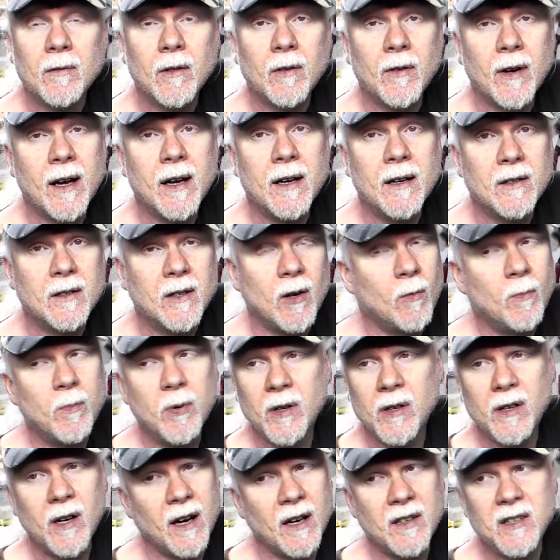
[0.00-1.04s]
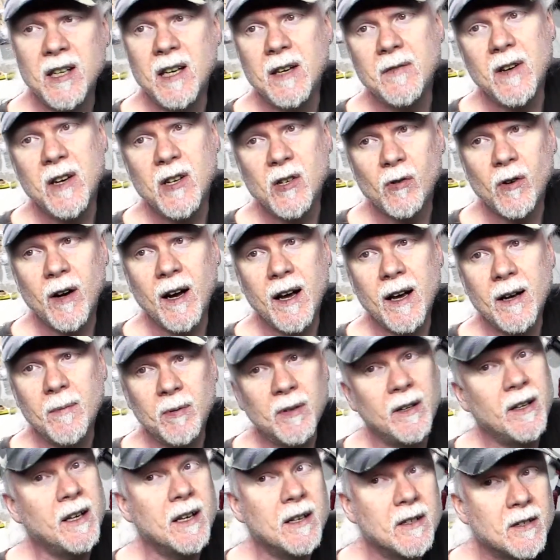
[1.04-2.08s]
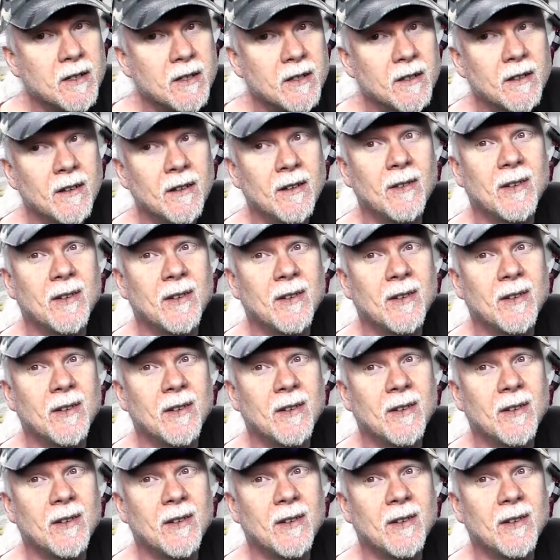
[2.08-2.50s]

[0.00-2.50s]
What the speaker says: All right, don't put it on a TV tray, please.